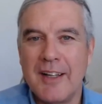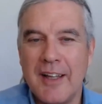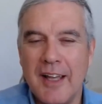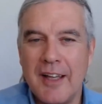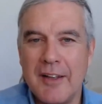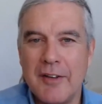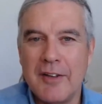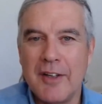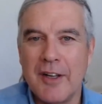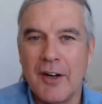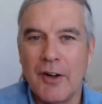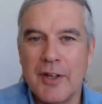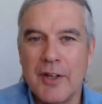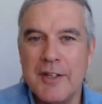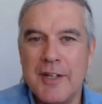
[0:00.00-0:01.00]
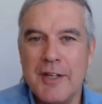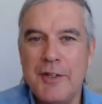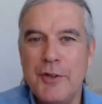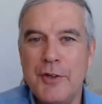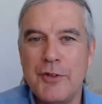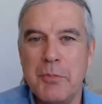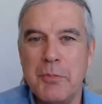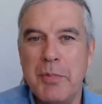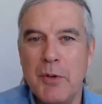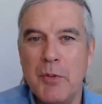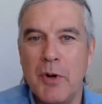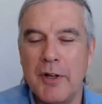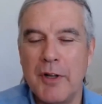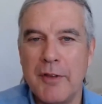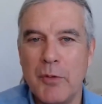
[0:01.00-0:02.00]
eh, eh, you know, continues to be
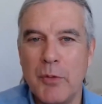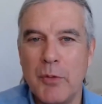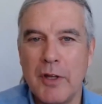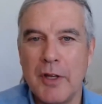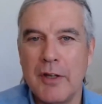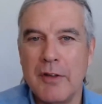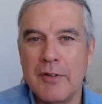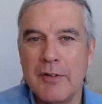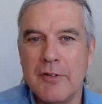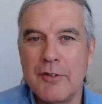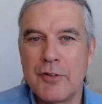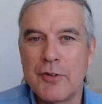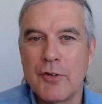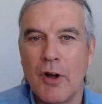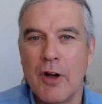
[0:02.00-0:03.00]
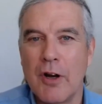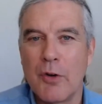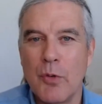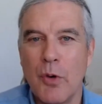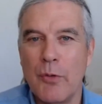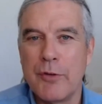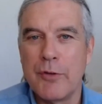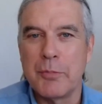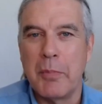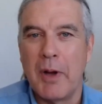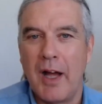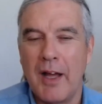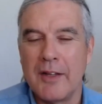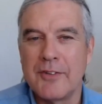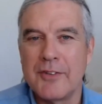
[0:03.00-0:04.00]
one of the really strong growth
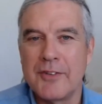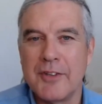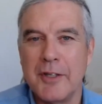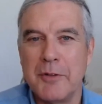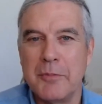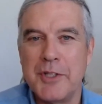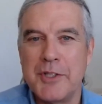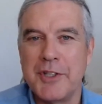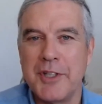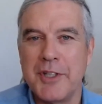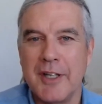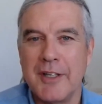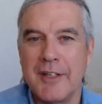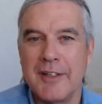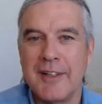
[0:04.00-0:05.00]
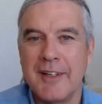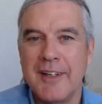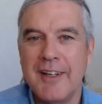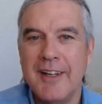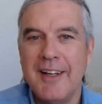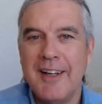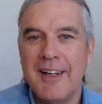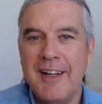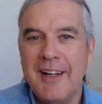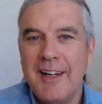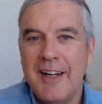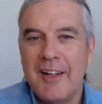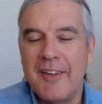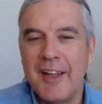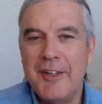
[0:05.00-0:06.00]
spots in Michigan.
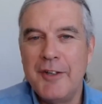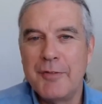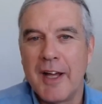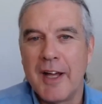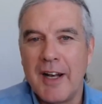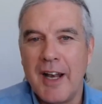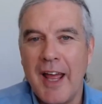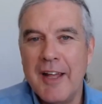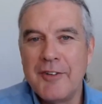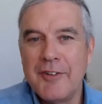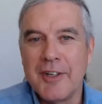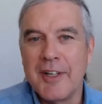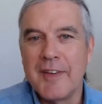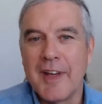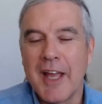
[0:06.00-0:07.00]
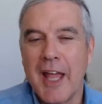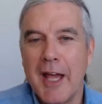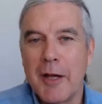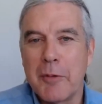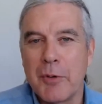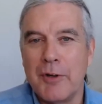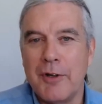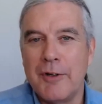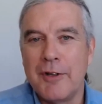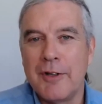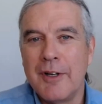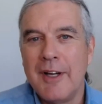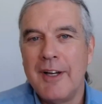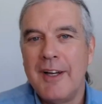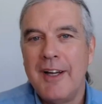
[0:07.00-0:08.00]
Then you've got Lansing, the capital,
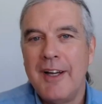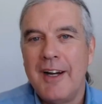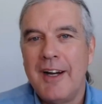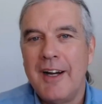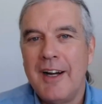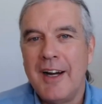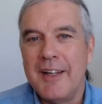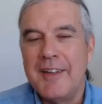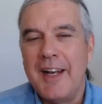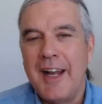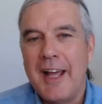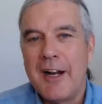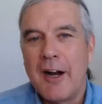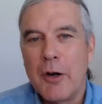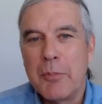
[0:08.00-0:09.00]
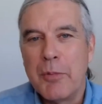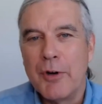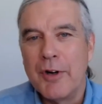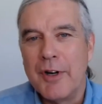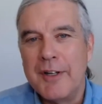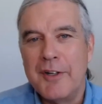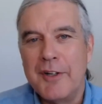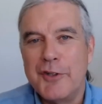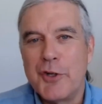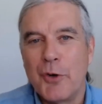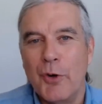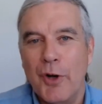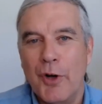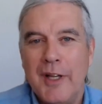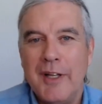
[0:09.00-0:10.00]
and then Ann Arbor and
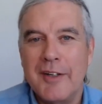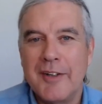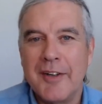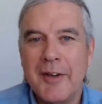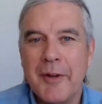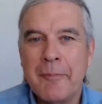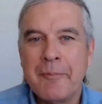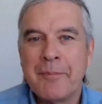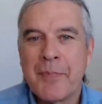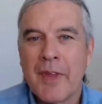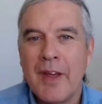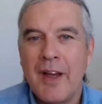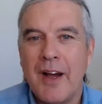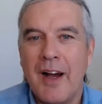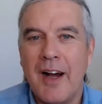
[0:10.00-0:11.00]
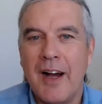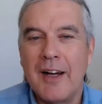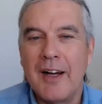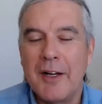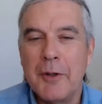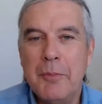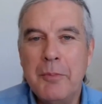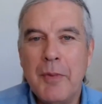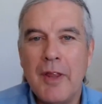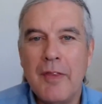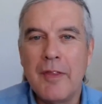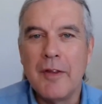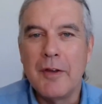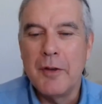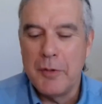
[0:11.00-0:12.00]
Detroit. Um,
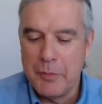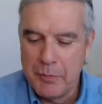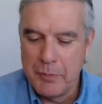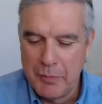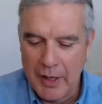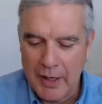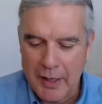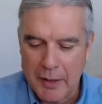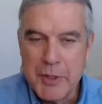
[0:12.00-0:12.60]
the uh,